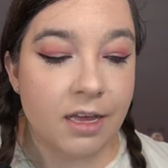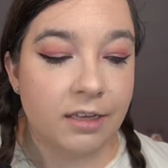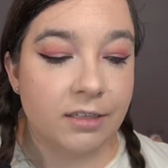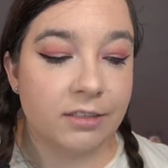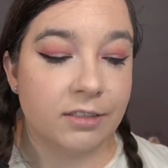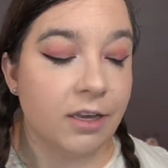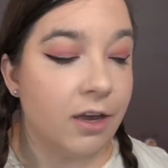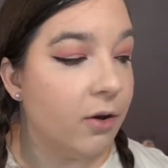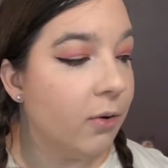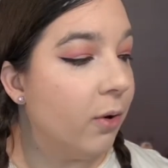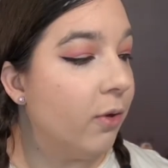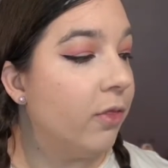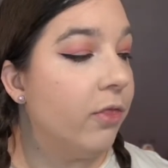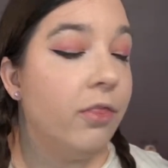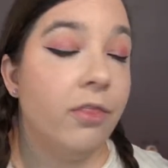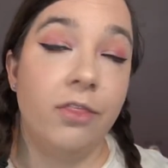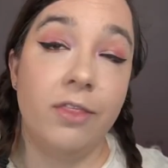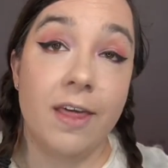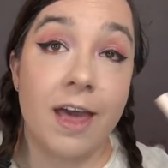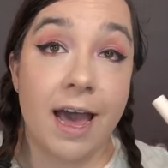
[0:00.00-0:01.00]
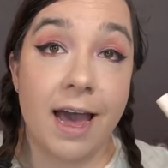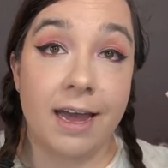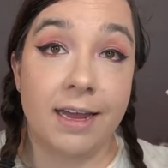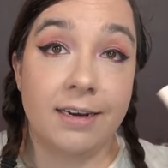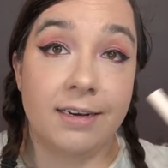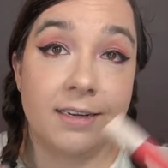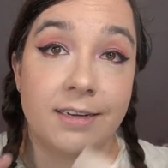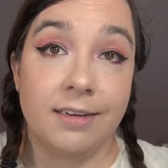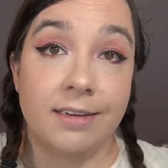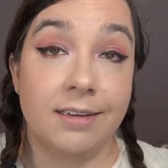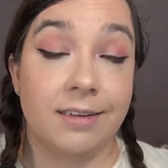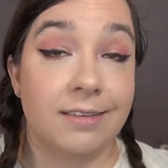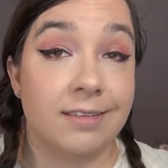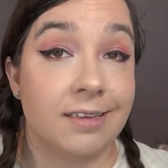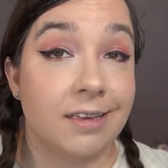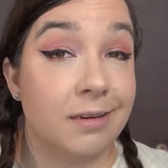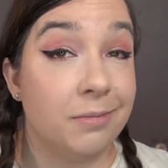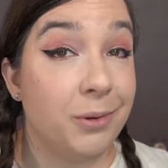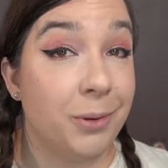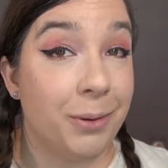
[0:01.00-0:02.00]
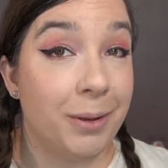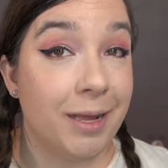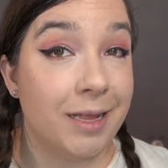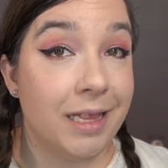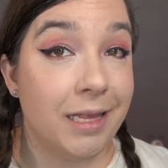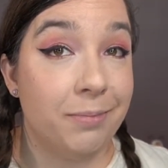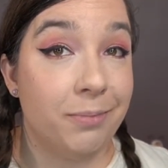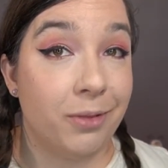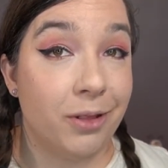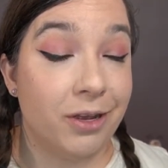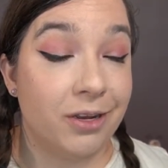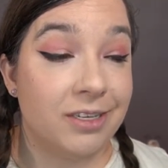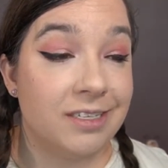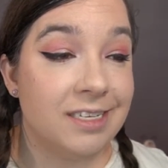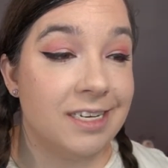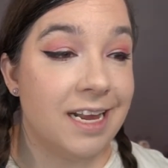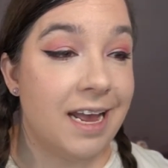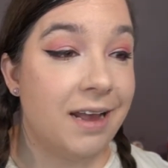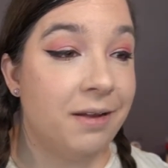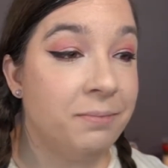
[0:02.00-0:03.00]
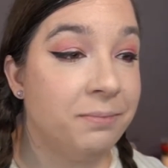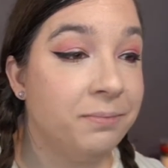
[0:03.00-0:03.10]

So that is going to be my lip look today.